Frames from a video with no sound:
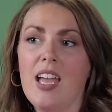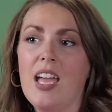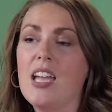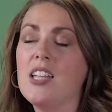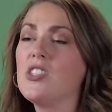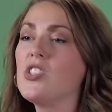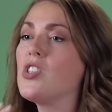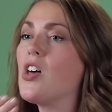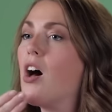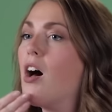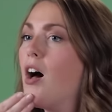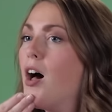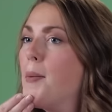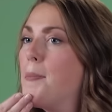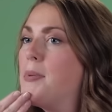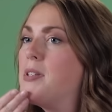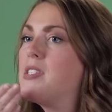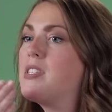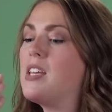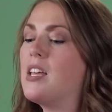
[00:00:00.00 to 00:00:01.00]
It's the
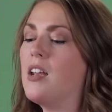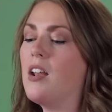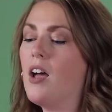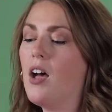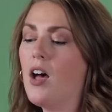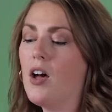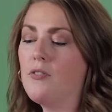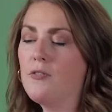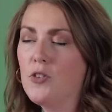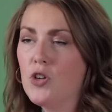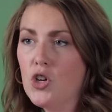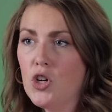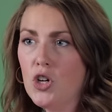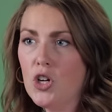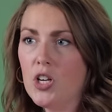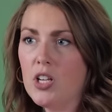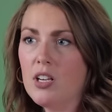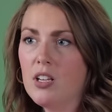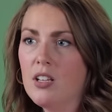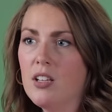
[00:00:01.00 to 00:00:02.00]
opposite of
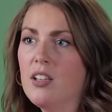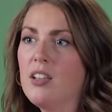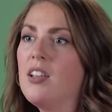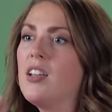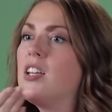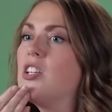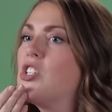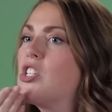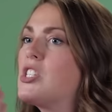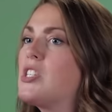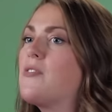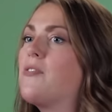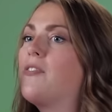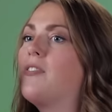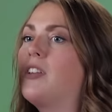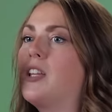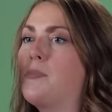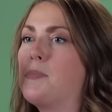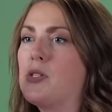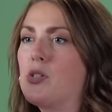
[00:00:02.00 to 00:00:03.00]
good. It just
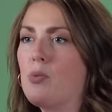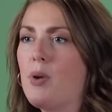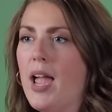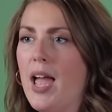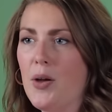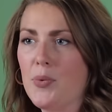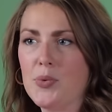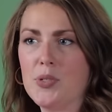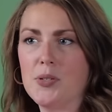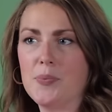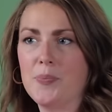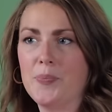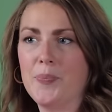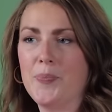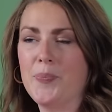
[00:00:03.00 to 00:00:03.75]
flips around.